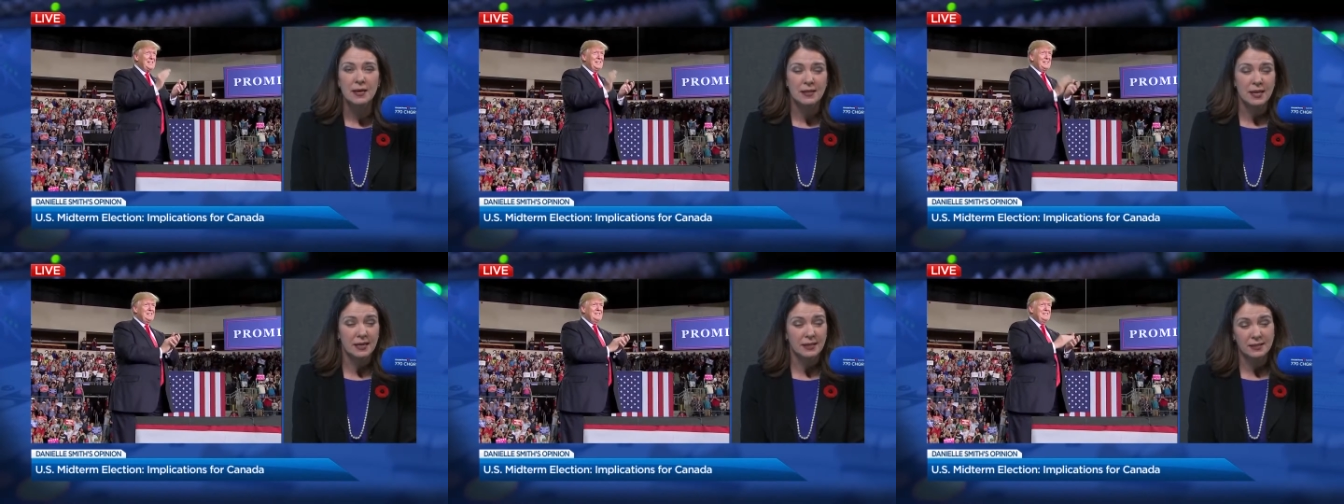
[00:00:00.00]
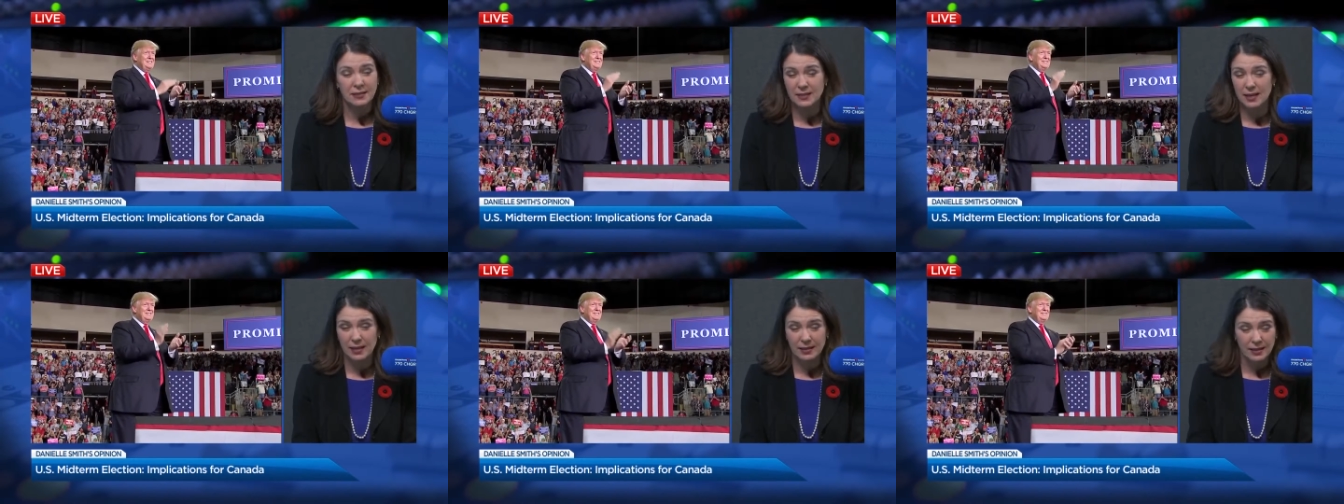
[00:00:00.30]
They could
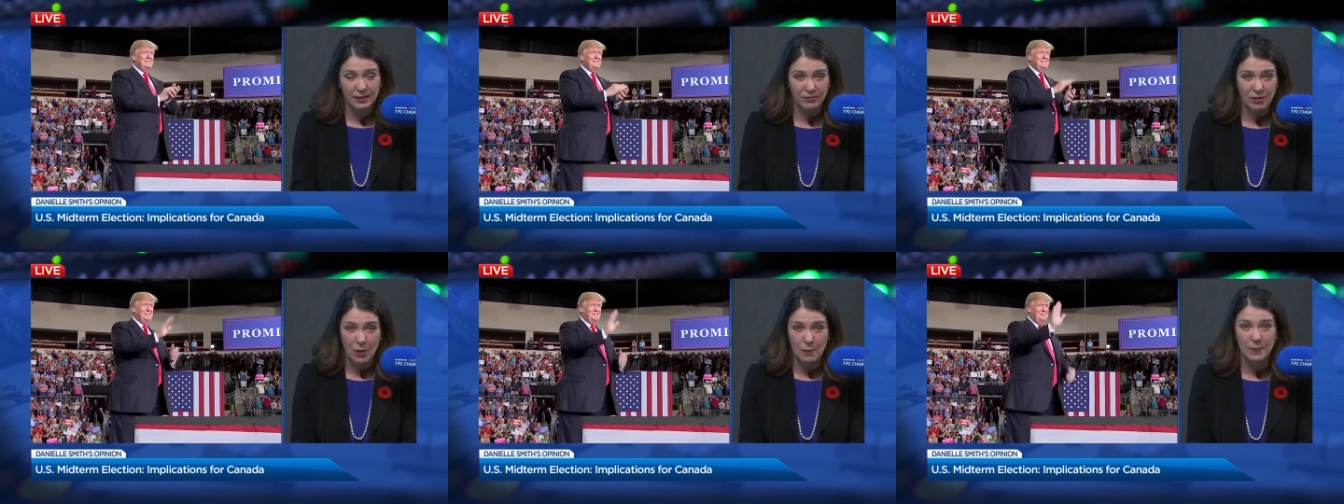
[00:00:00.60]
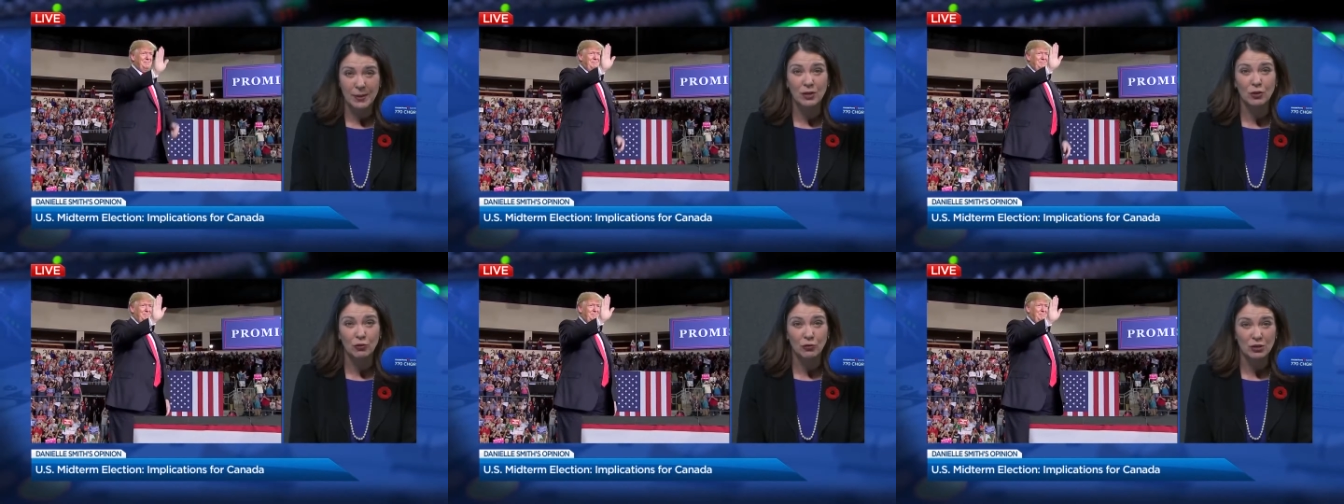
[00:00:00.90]
decide they've got
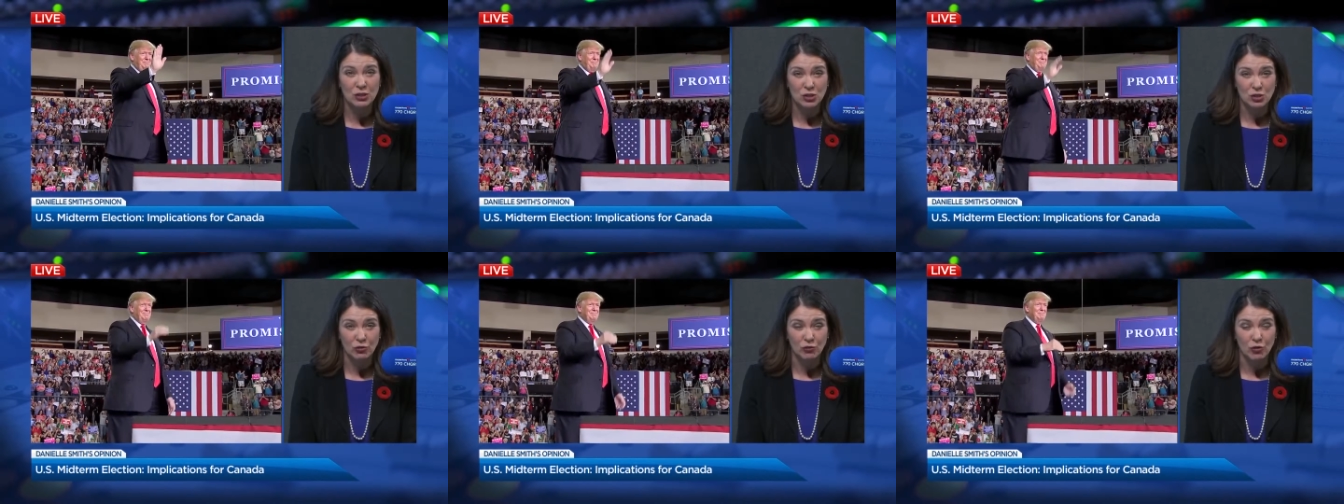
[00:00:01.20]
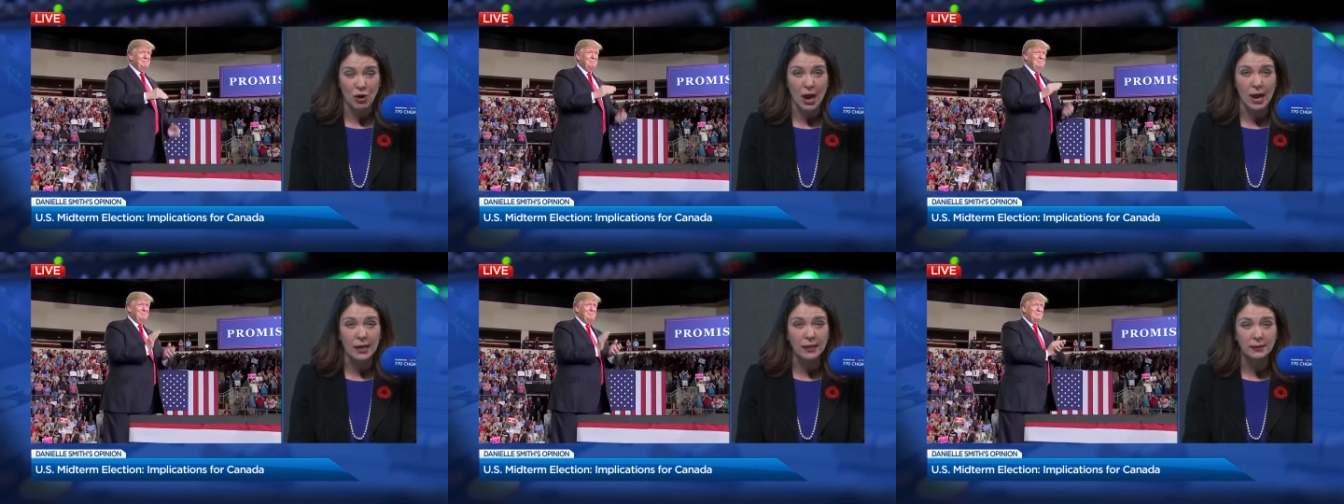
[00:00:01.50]
bigger fish to
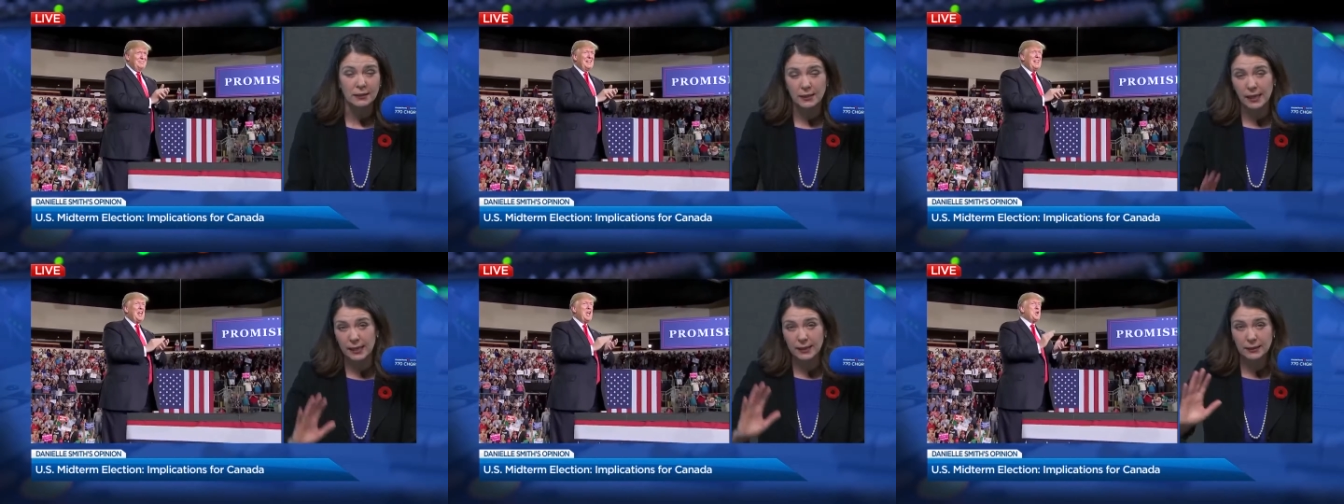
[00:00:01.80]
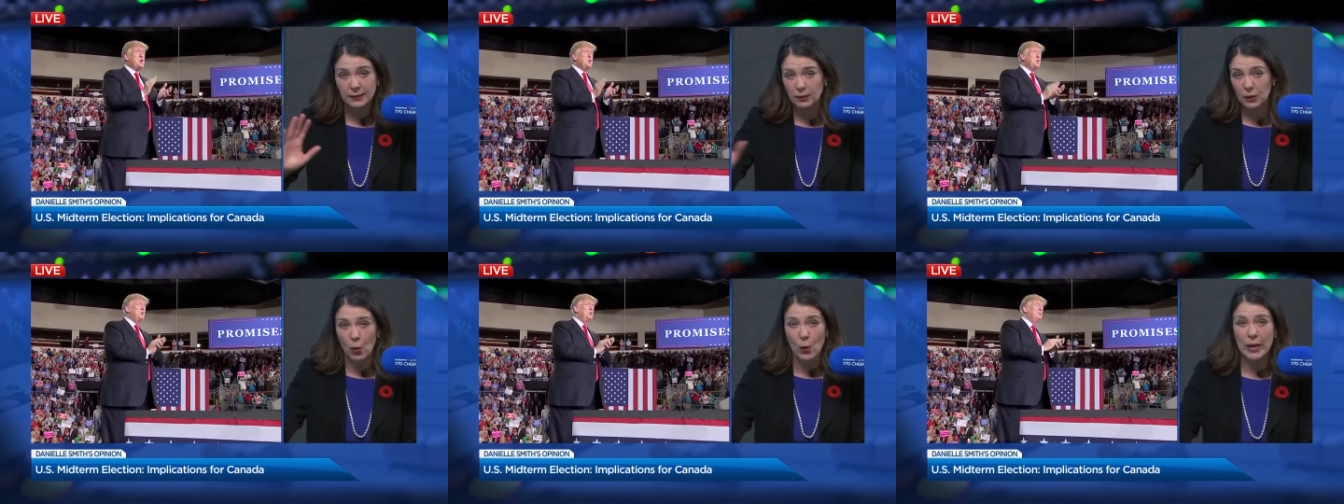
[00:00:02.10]
fry,
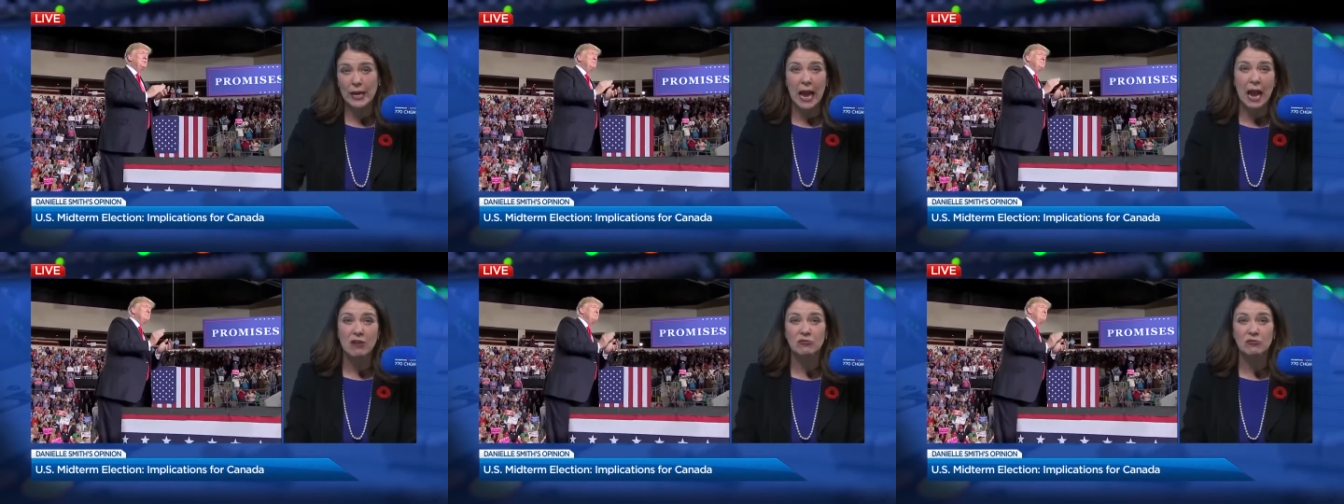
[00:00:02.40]
like going